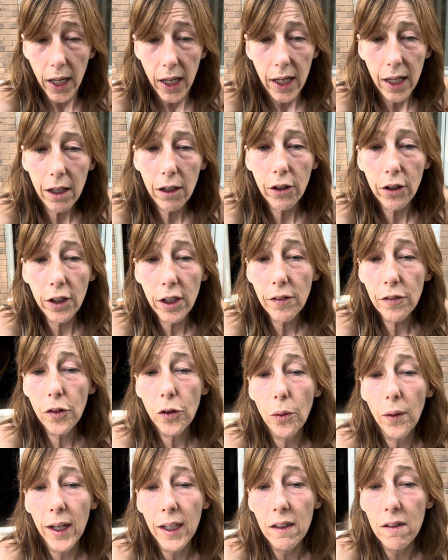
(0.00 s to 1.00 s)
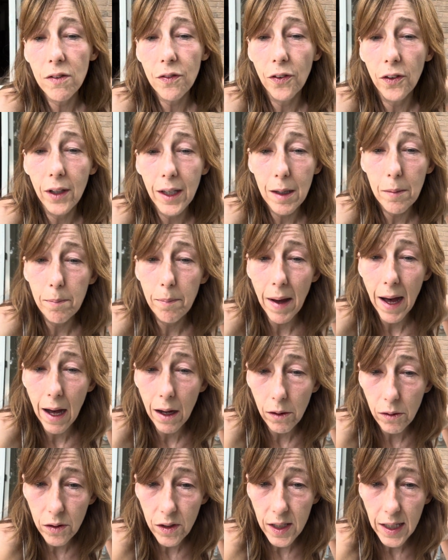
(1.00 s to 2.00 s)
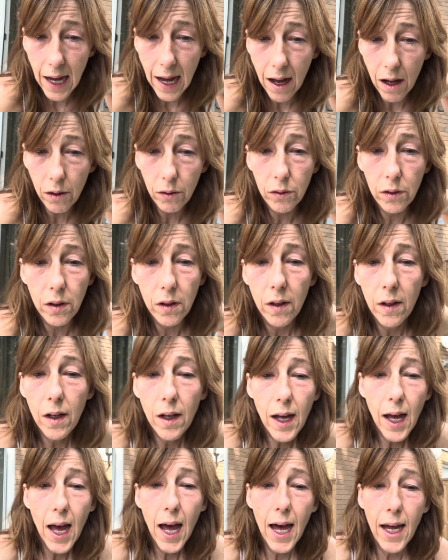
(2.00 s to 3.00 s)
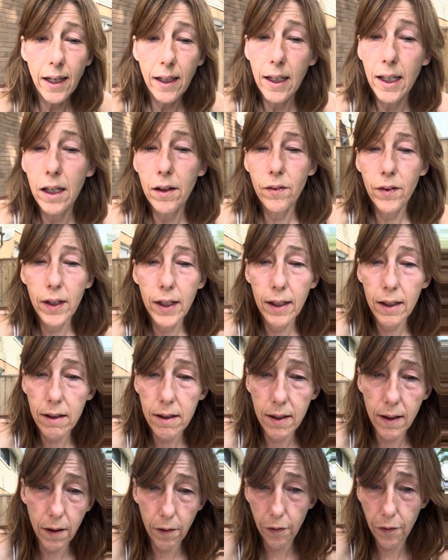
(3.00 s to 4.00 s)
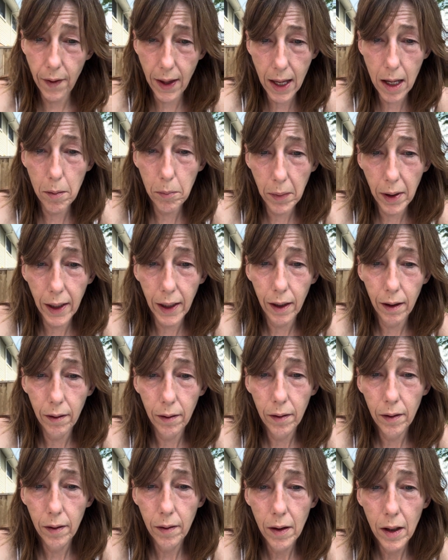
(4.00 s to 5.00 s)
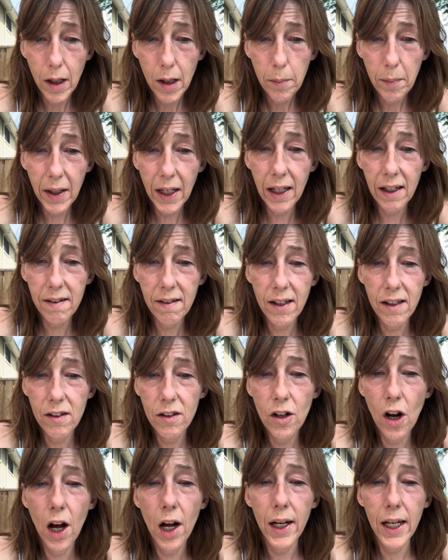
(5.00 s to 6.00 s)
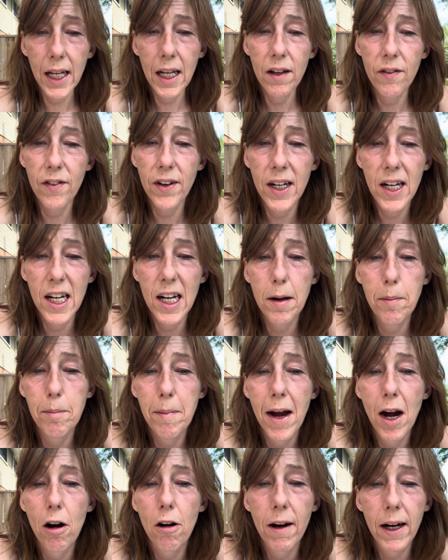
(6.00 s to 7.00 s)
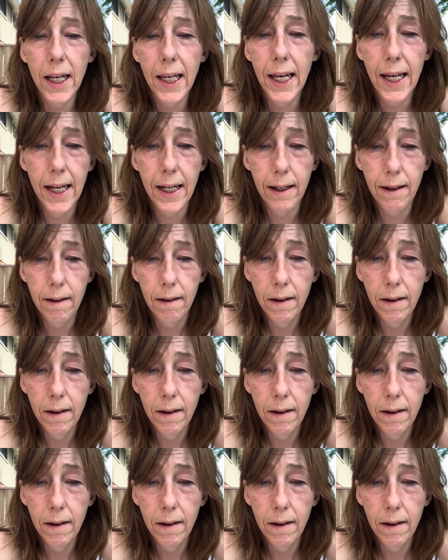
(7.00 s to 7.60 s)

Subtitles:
He could have gracefully bowed down and given it to the family, because he's not even an American.